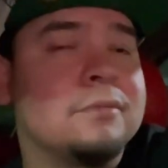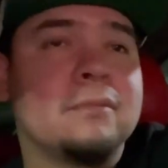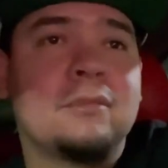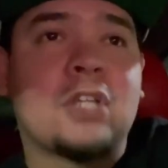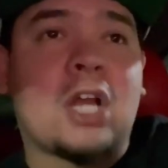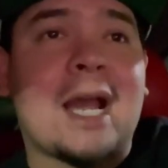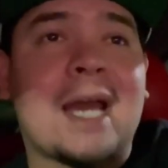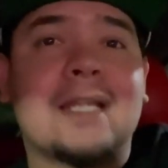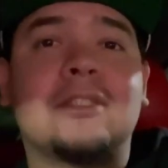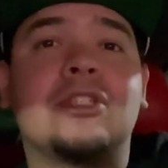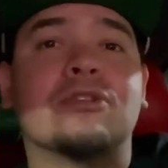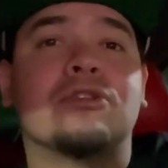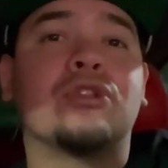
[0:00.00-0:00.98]

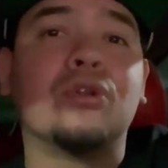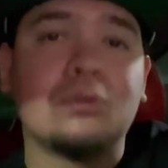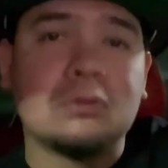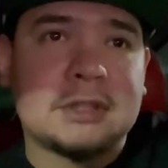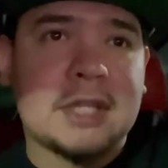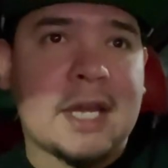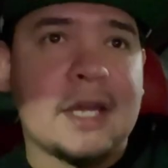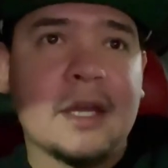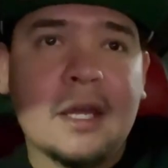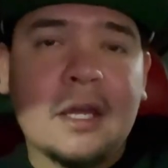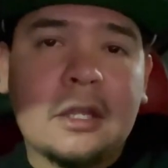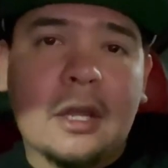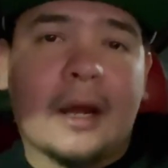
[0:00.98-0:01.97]
until Tuesday.
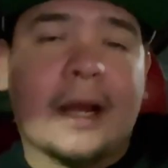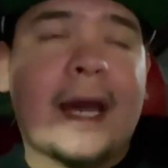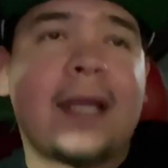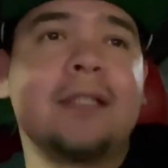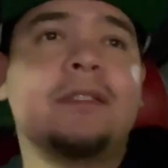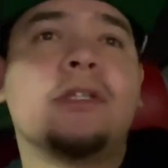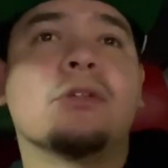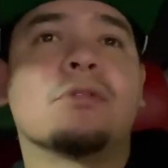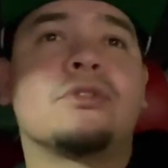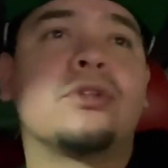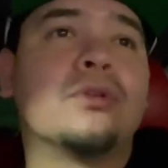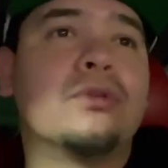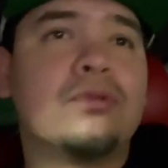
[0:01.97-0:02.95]
Y'all got until
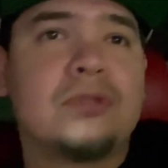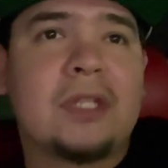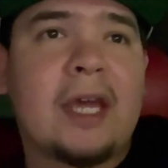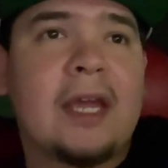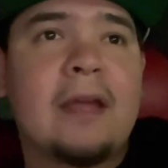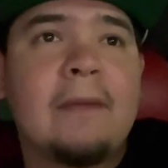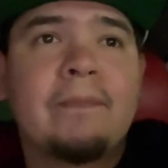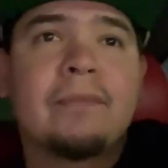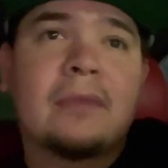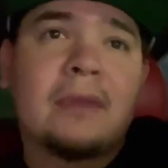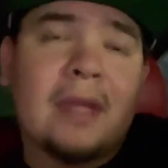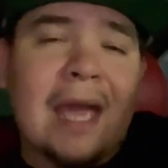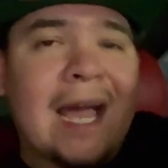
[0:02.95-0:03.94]
Tuesday.
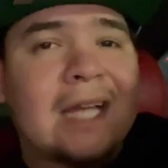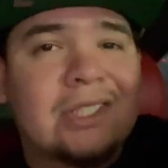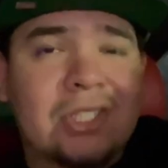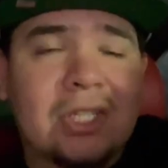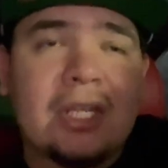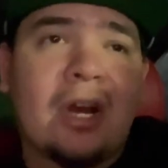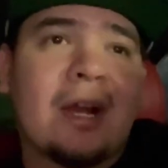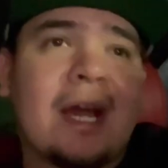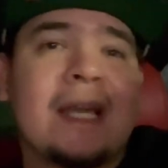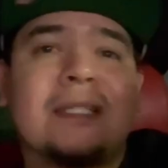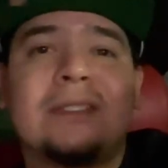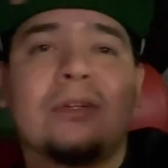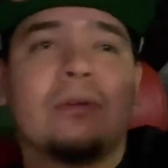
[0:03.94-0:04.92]
Actually, y'all got
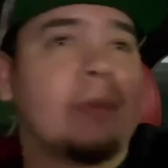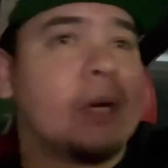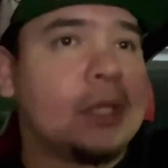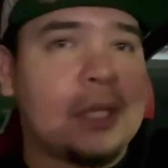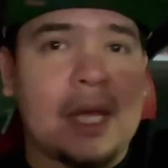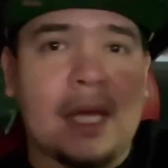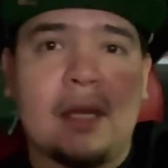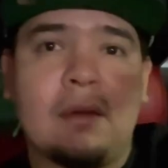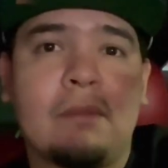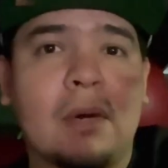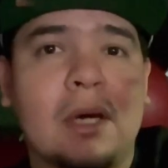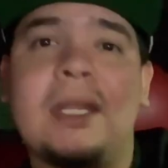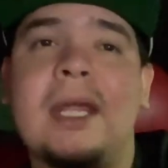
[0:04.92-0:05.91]
until Monday.
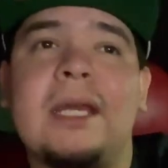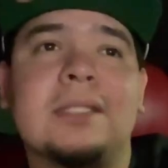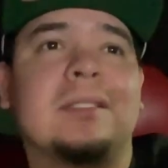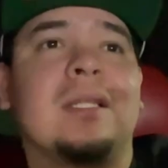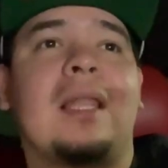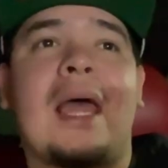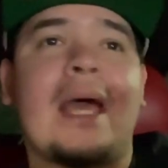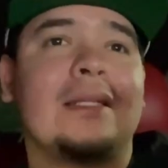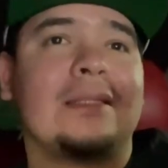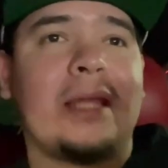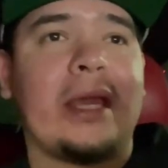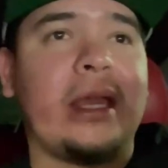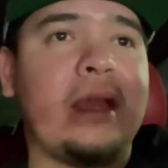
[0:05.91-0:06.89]
Monday is the last
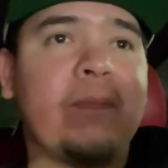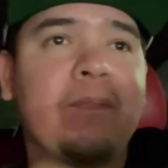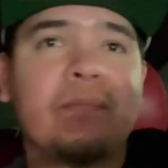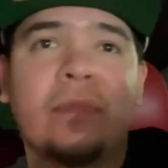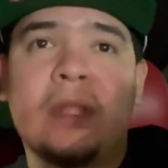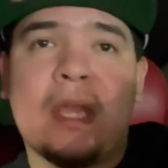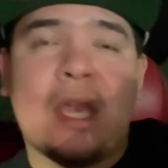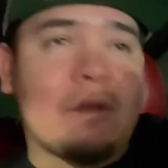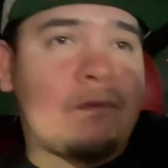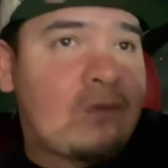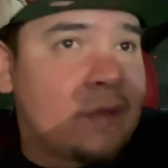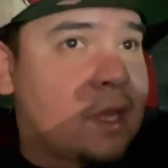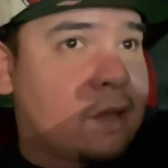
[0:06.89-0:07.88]
day.
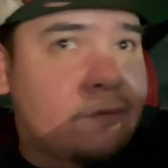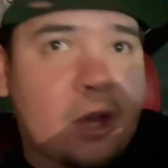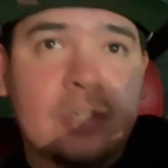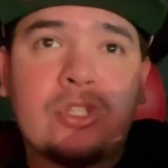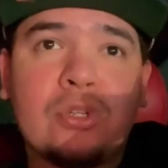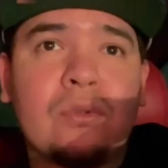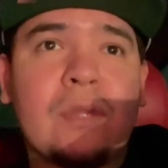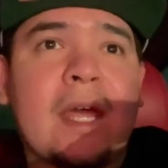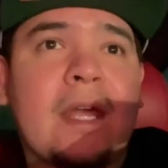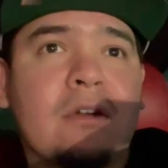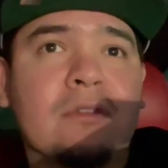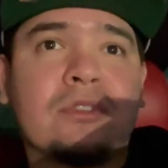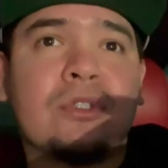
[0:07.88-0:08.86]
If y'all do that
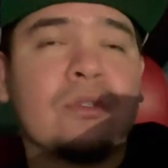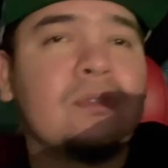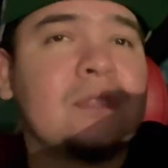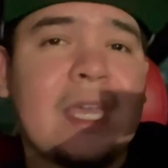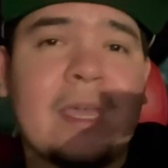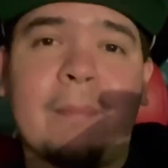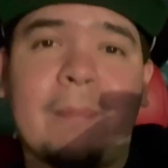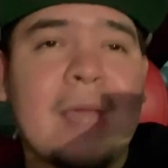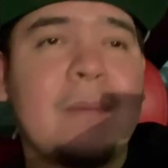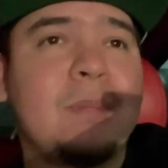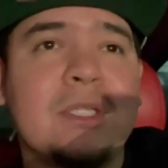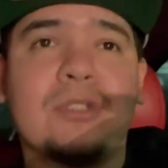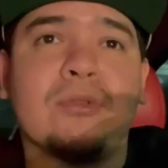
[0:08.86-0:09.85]
on Tuesday, it might
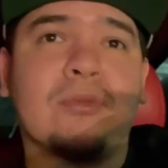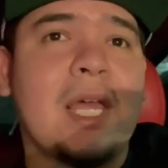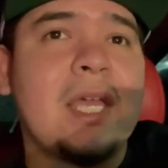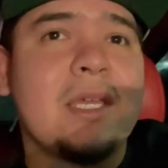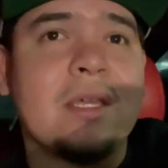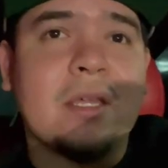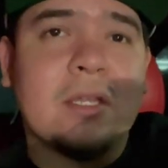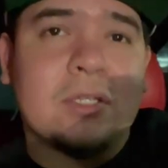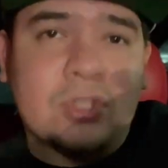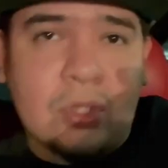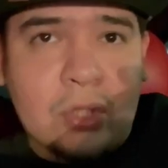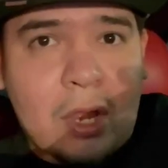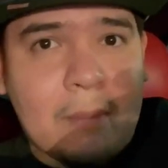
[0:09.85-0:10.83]
be too late.
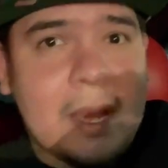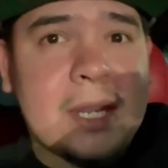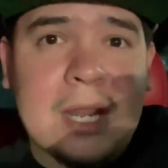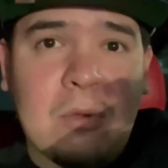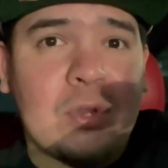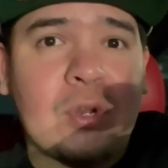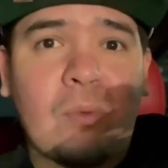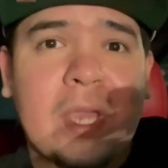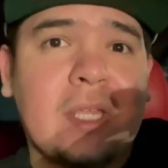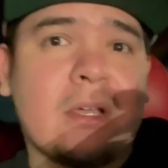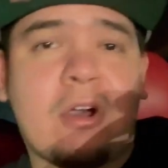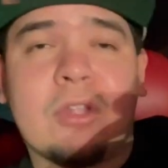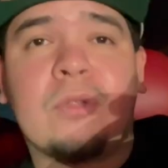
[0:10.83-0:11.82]
So y'all might not want to
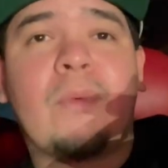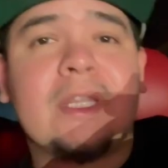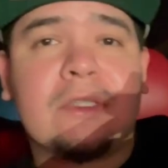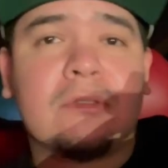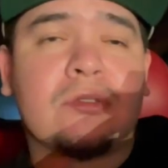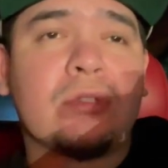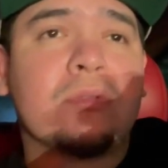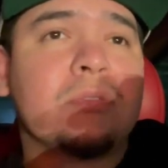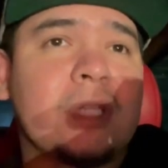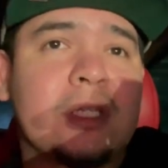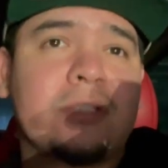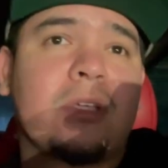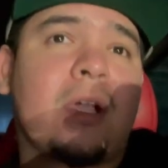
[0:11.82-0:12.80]
wait all the way till
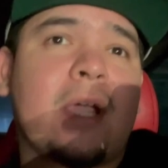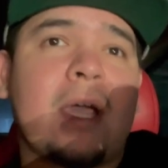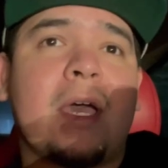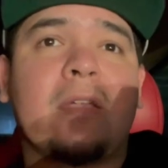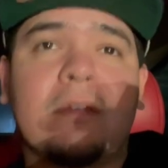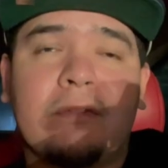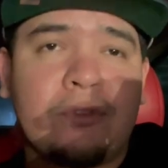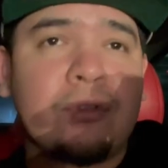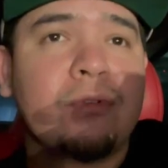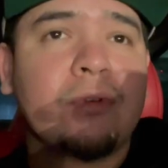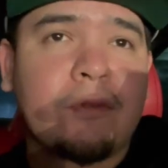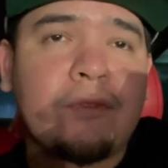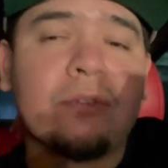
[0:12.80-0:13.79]
Tuesday. So y'all got a few
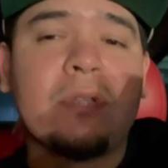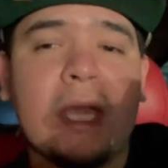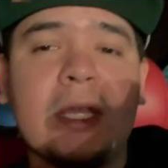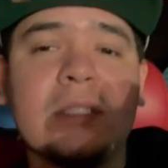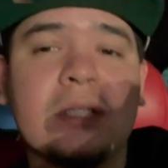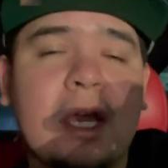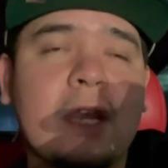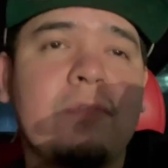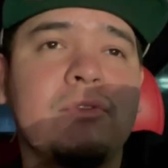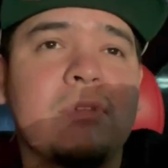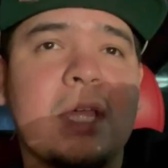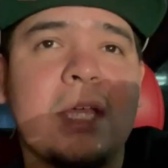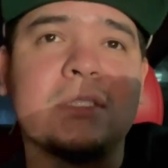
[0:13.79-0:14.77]
days. Y'all got a
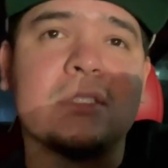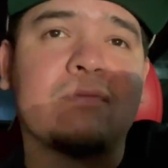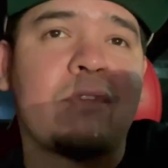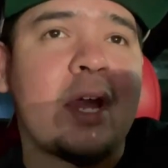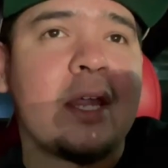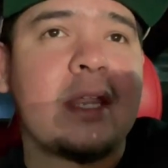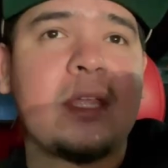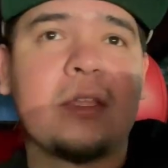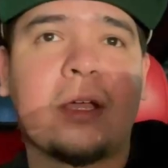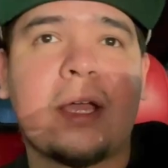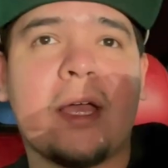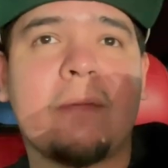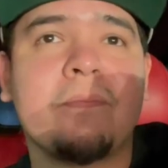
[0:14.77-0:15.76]
few days. It's Friday. Y'all
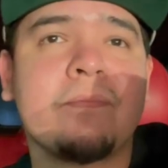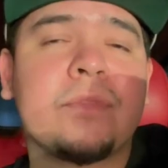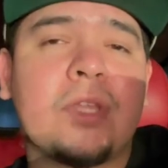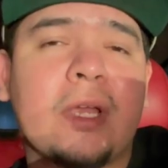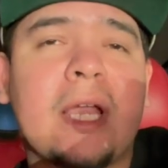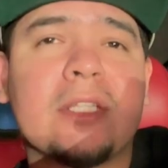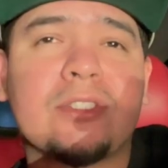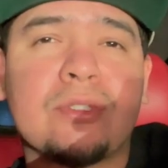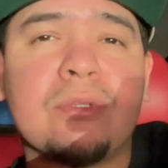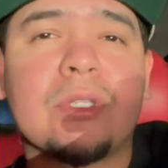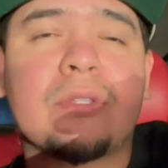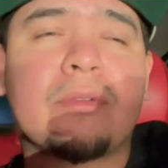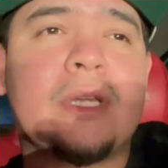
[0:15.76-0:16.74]
got 2
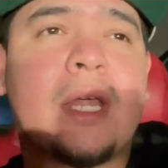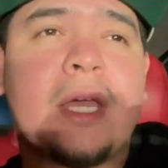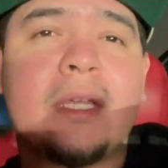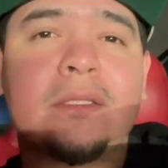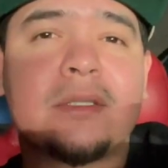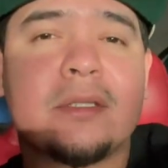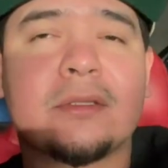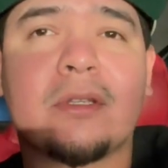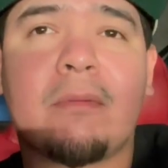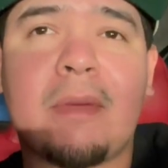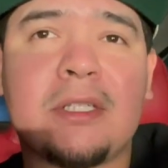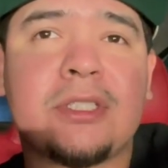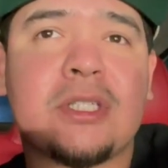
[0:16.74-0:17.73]
to 3 days. So
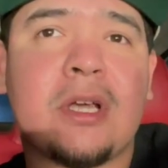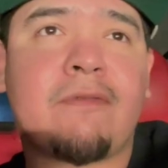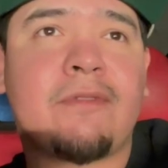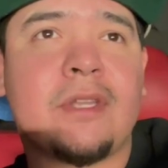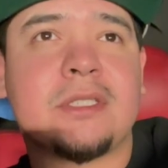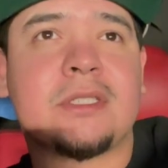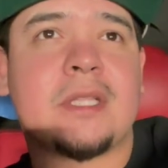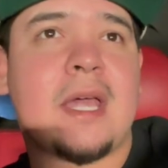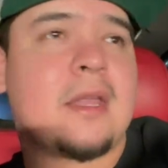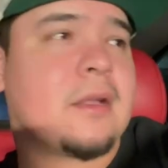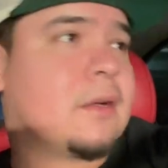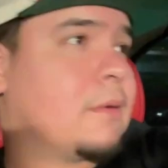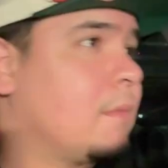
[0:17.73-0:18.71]
make sure y'all finish
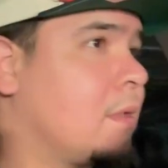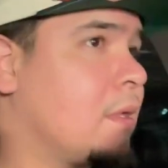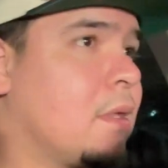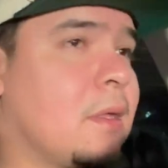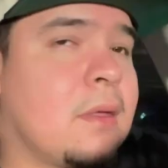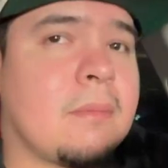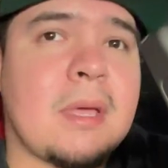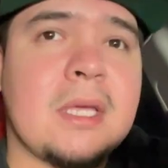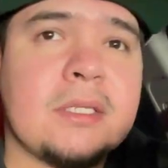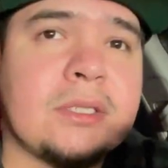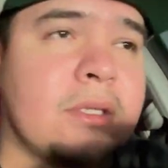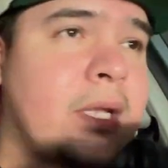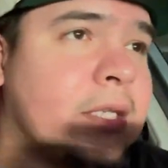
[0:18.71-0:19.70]
that up. Make
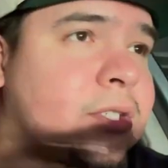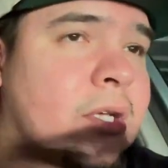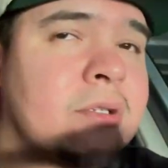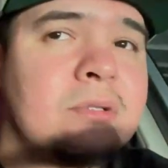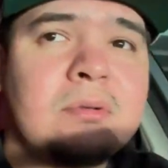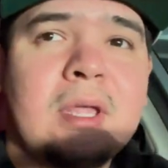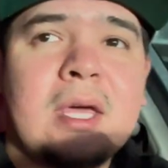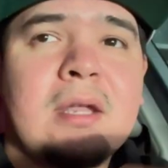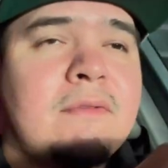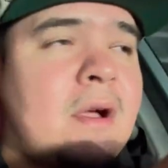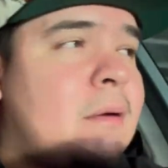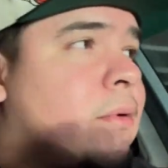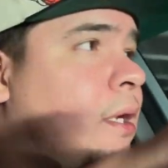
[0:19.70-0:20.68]
sure that y'all do that if
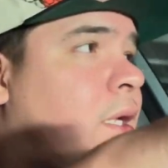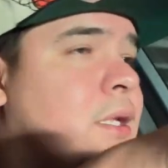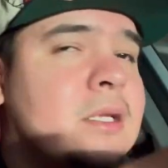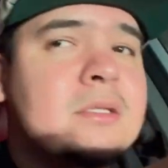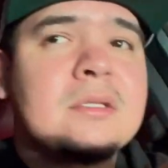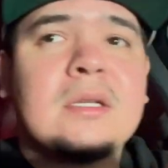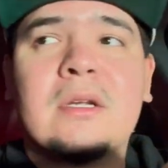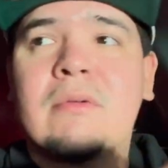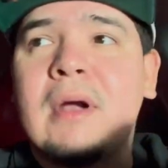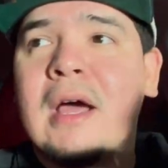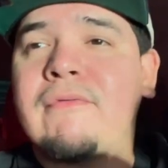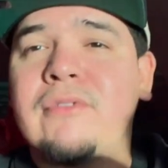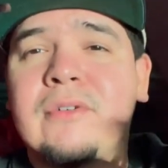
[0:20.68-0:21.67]
y'all want to get entered in the
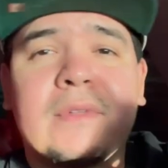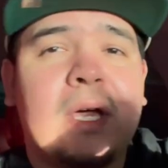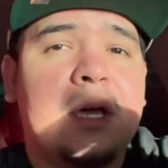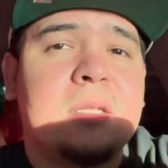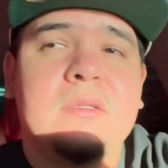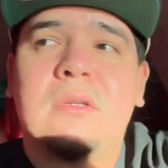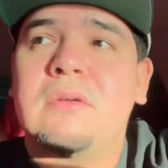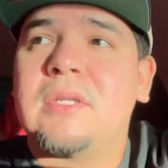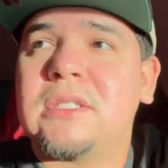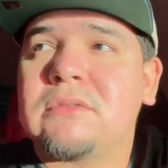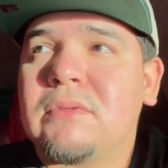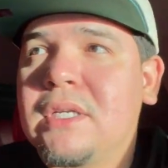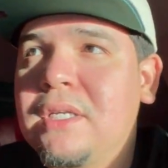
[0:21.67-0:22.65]
raffle. If not, you know, it is what it